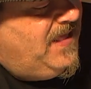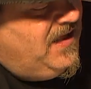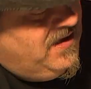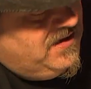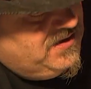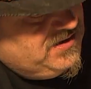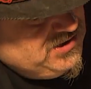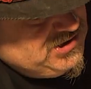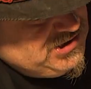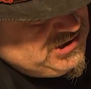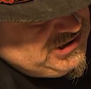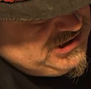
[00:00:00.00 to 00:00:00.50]

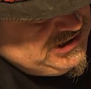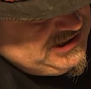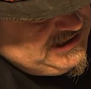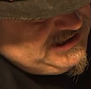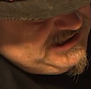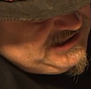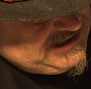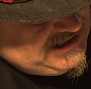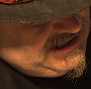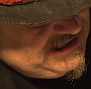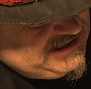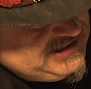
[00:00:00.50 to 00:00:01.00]

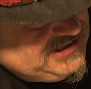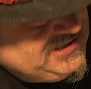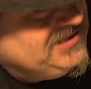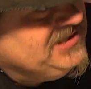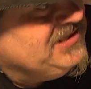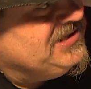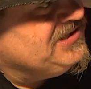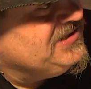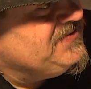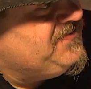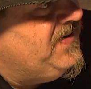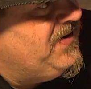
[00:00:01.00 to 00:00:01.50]
she sits
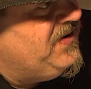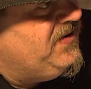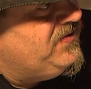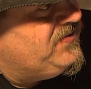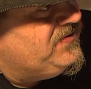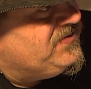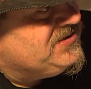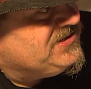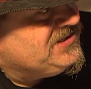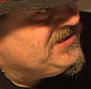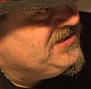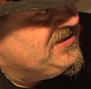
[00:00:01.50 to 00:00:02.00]
in this
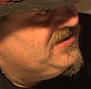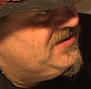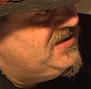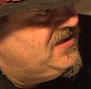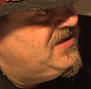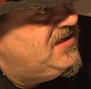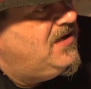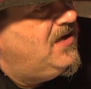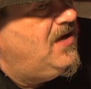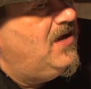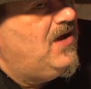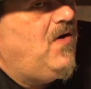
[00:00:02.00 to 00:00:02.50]
pose
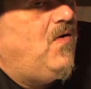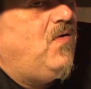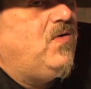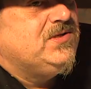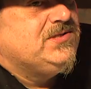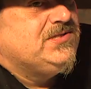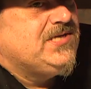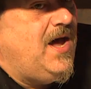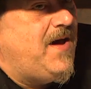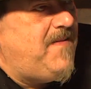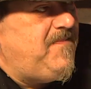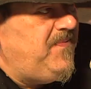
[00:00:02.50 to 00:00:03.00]

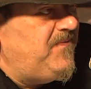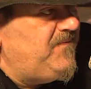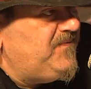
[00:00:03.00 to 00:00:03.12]
on top of a